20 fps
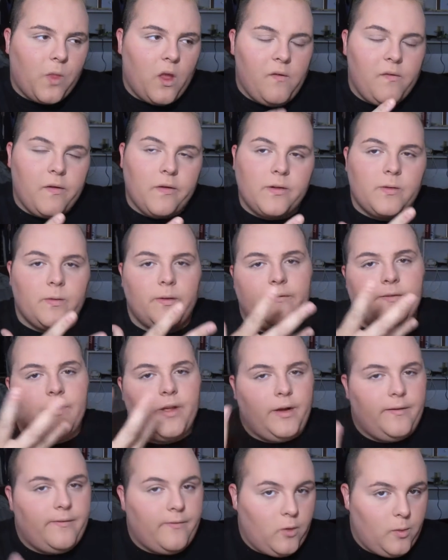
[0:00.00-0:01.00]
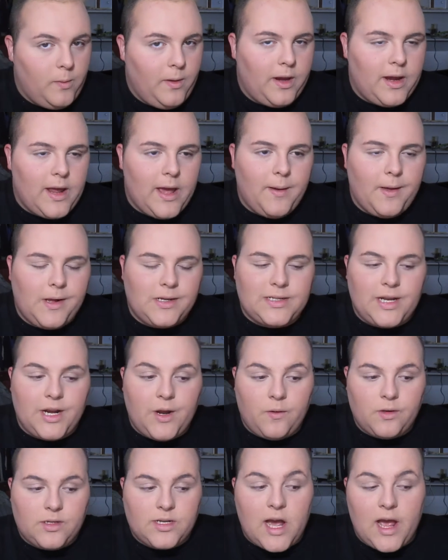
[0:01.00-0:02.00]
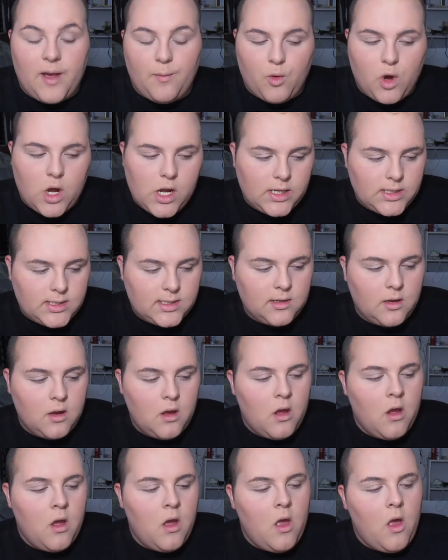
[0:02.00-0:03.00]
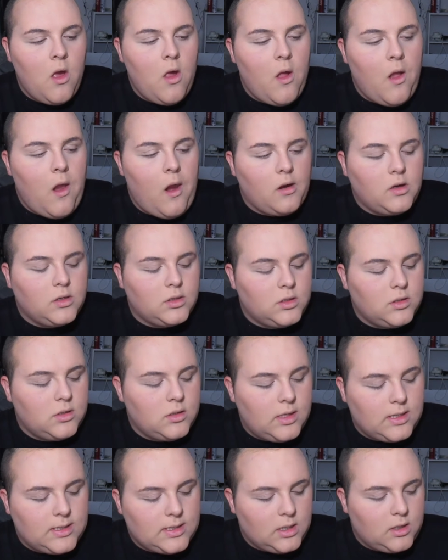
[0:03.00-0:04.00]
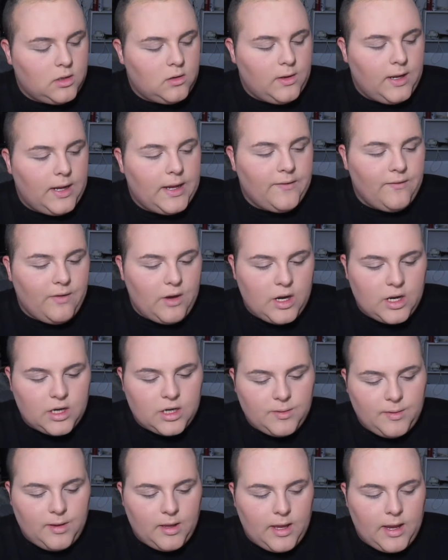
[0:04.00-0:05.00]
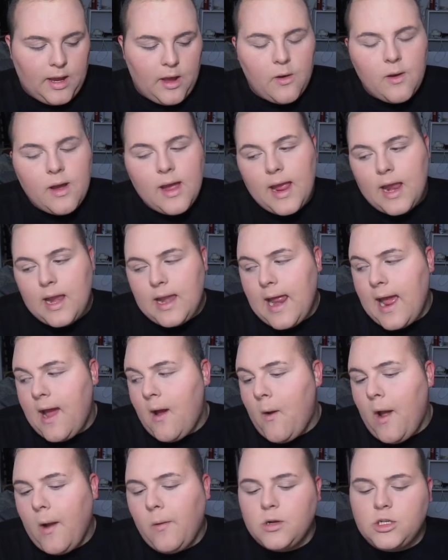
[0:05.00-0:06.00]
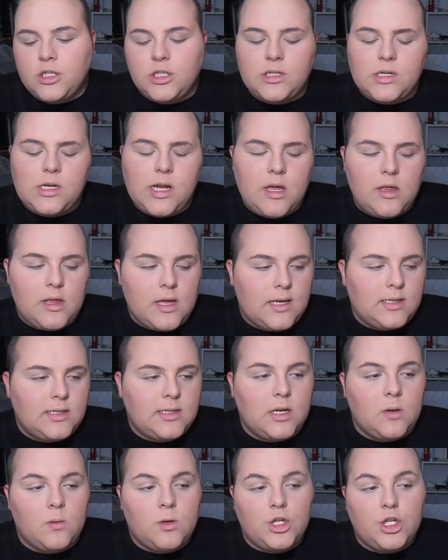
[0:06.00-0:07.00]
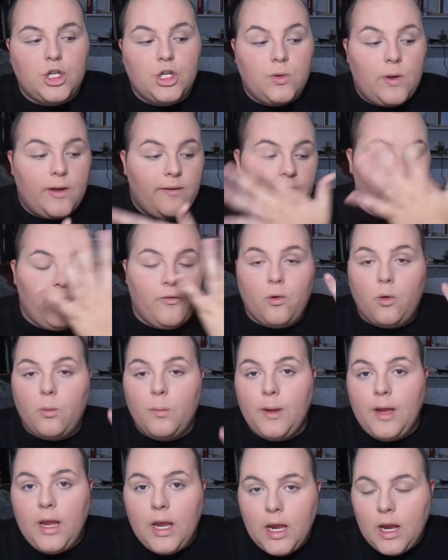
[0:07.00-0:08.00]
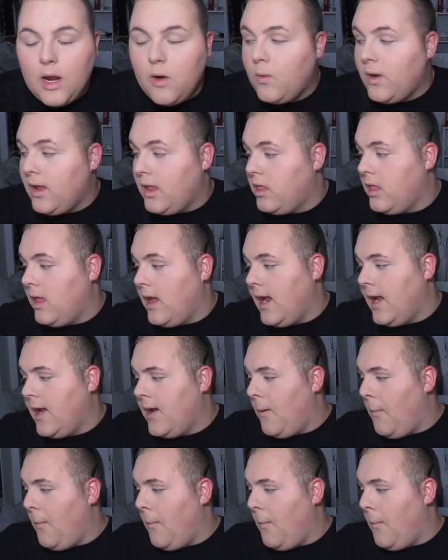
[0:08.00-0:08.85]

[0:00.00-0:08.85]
if I was going for like a full beat day, because I know time-wise, it's a little inconvenient to be like, okay, and now I want you to take this, and I want you to do a full beat with like